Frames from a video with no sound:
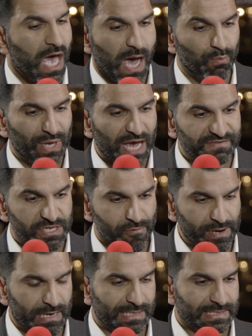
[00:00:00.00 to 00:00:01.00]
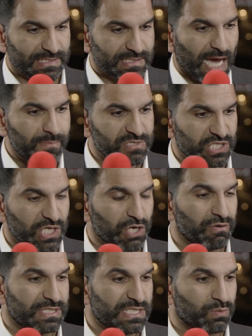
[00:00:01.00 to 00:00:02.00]
And we have to realize that
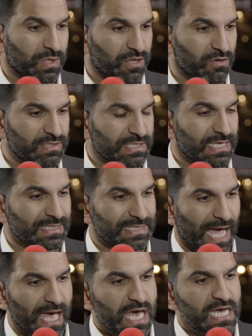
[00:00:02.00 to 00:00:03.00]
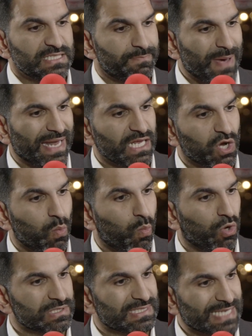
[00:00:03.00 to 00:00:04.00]
cybersecurity is one of those things that, depending
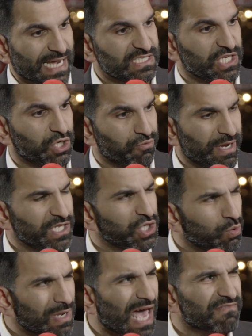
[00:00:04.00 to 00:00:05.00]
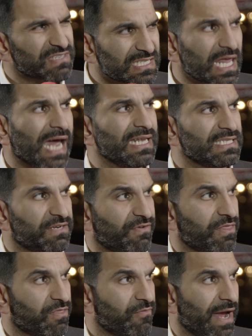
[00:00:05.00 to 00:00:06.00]
on what sector you're in, you will have slightly
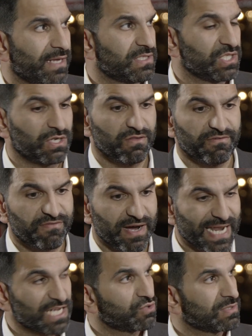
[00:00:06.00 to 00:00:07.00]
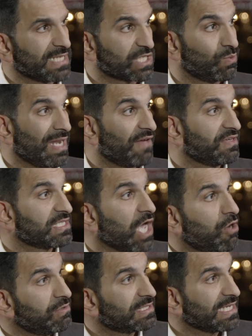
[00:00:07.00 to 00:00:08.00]
different threats. You know, the financial sector will have its
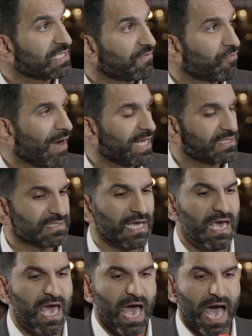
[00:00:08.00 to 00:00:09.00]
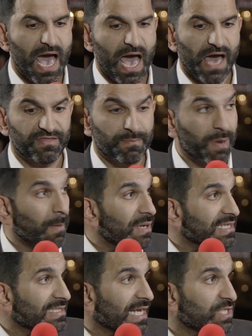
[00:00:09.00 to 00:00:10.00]
own set of threats. The
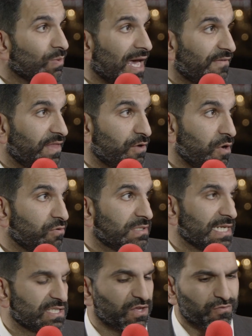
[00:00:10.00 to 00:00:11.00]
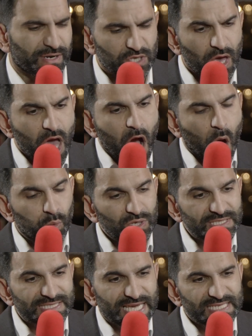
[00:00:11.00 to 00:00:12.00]
public sector will have their own set of threats. So I
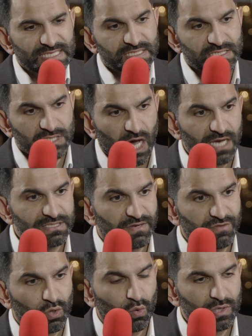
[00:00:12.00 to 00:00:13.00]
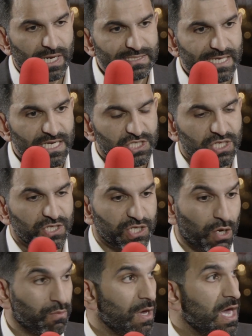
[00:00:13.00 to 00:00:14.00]
wouldn't say it's the size of the organization.
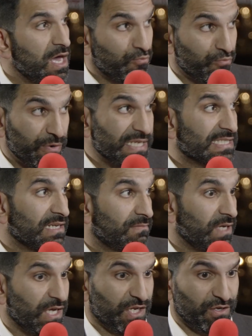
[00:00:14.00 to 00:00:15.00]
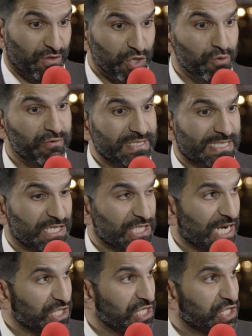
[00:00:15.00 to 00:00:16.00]
You know, the new
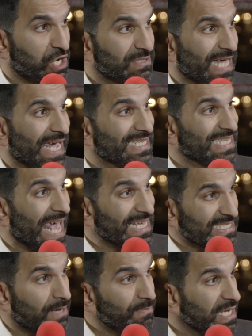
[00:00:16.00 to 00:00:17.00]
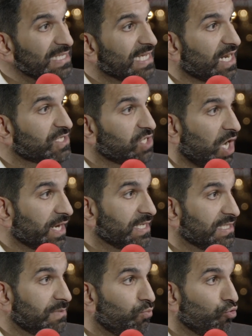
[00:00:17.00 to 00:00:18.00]
research actually shows that it's SMEs that are
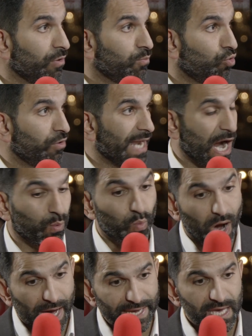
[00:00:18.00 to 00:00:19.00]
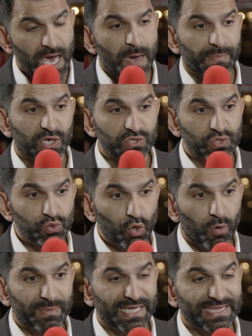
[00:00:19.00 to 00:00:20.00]
targeted more and more now. Why? Because
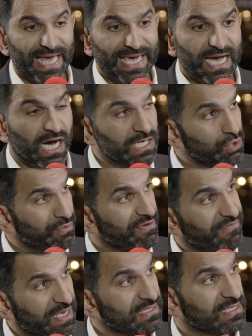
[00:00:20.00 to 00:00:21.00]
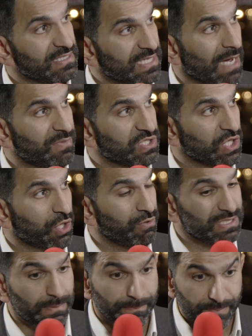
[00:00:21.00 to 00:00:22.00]
normally they underinvest in
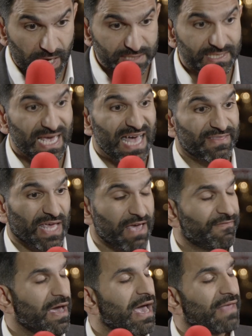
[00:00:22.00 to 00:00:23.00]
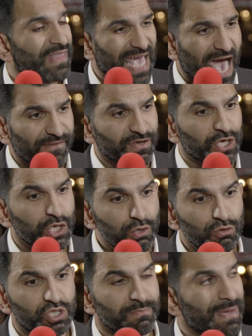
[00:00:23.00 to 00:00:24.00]
cybersecurity, but they have
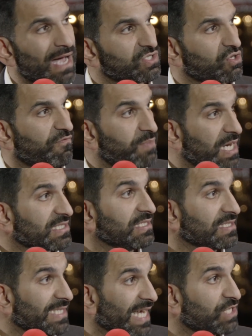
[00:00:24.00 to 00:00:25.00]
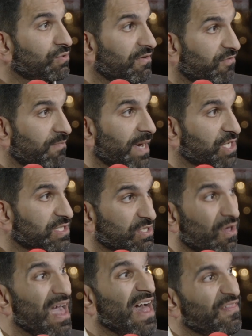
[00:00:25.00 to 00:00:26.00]
huge amounts of personal data and information.
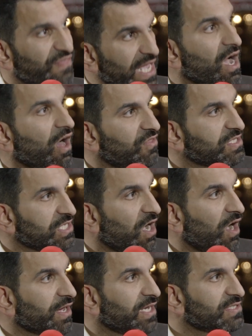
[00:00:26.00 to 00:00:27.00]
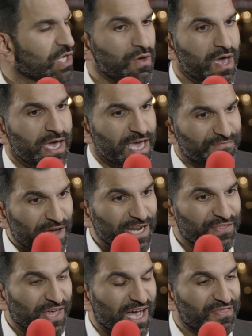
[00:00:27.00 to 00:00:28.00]
So they are the target. So if
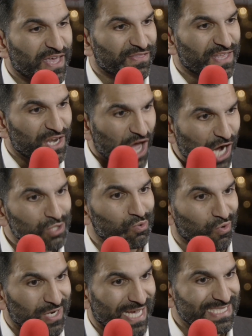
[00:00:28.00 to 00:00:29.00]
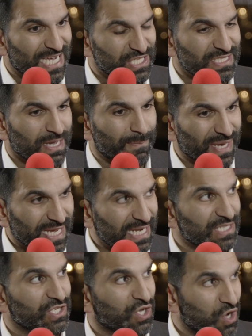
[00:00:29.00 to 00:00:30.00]
anything, I think the larger organizations are
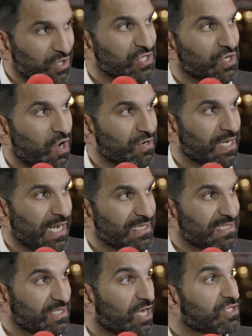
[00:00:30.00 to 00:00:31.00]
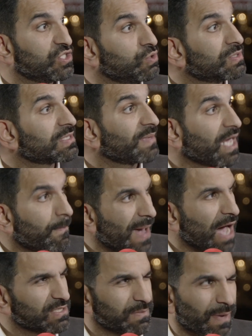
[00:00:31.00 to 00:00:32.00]
beginning to cotton on and start to do something
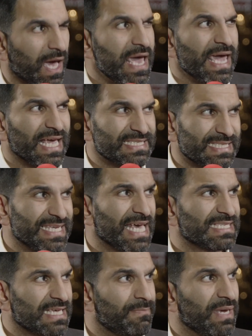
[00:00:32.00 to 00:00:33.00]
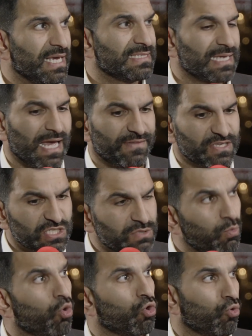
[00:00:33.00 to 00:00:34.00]
about it. But it's the SMEs and the
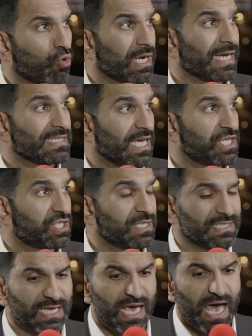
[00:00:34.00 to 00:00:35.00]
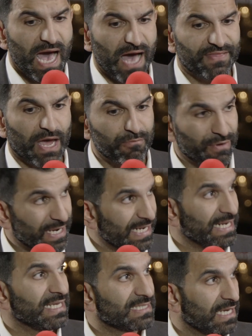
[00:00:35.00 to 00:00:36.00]
smaller organizations that
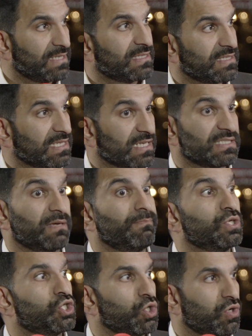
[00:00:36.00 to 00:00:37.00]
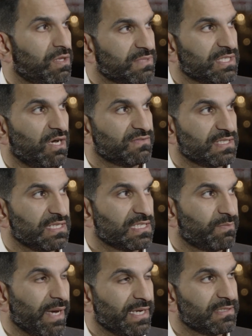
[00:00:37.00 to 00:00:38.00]
really need to mature themselves in this
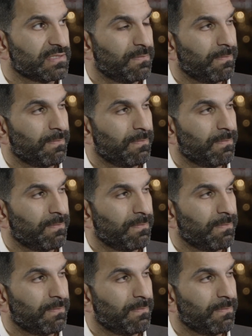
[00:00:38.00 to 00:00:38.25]
space.